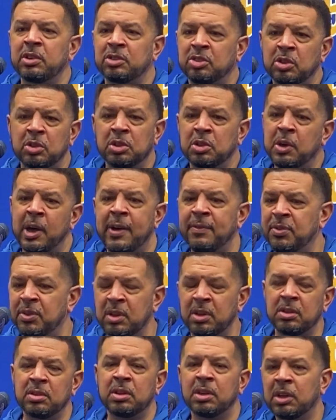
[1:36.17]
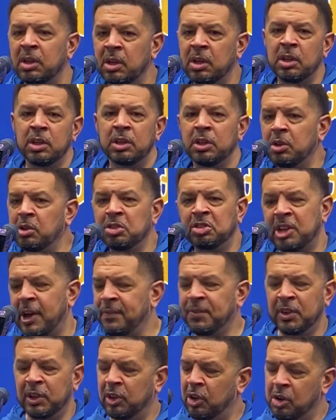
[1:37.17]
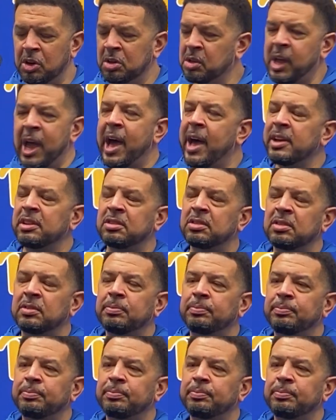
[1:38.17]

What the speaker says: So you just have to learn, guys.